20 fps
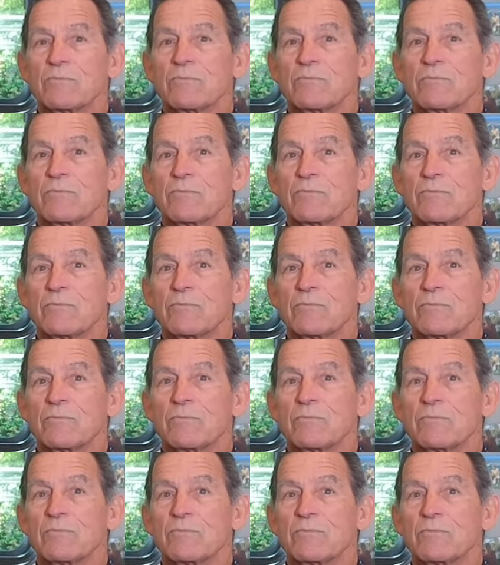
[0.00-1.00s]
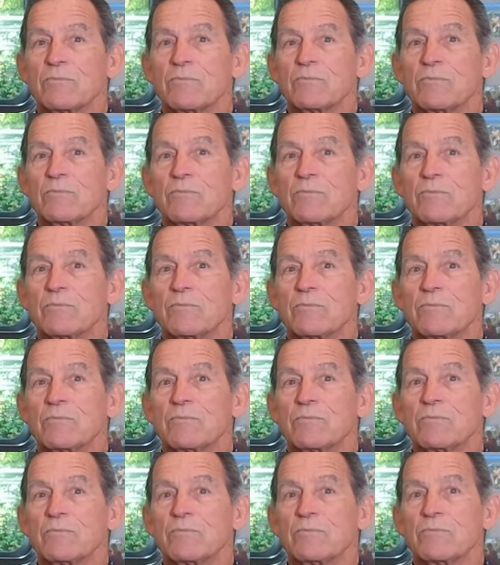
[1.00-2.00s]

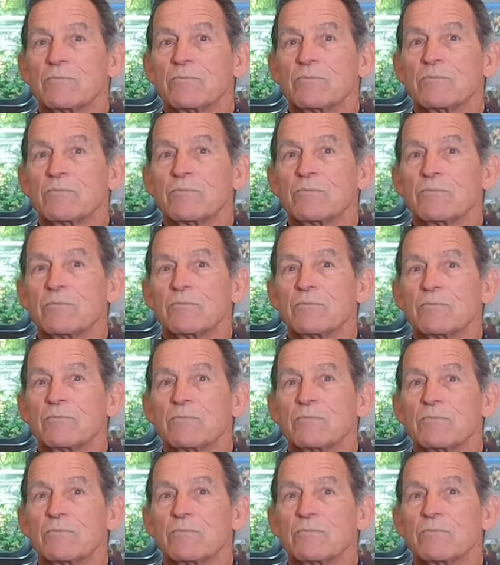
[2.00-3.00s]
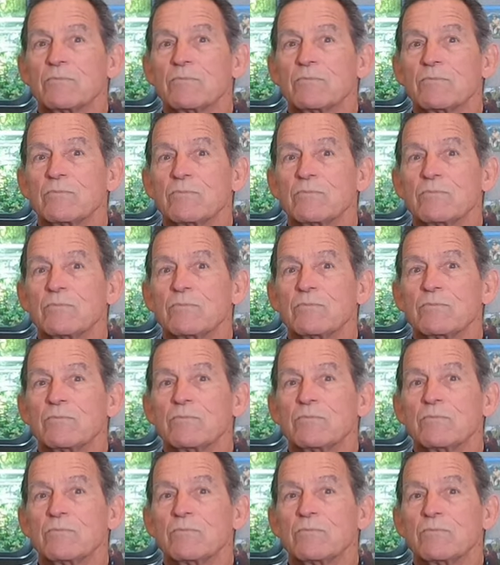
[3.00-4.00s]

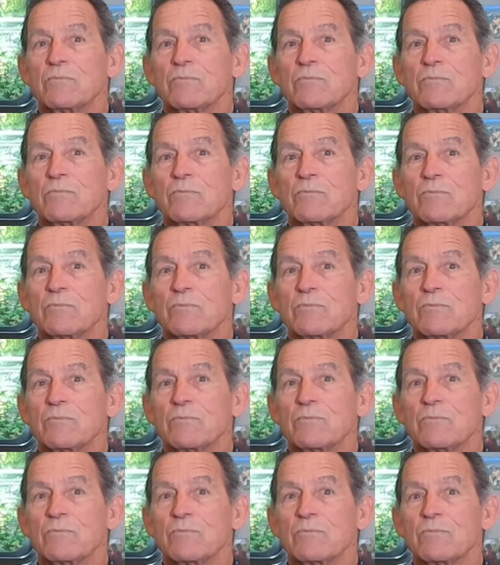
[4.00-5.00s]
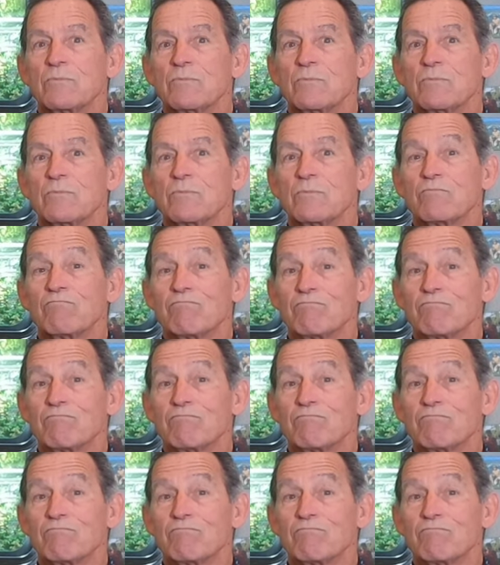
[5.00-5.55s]
(not speaking)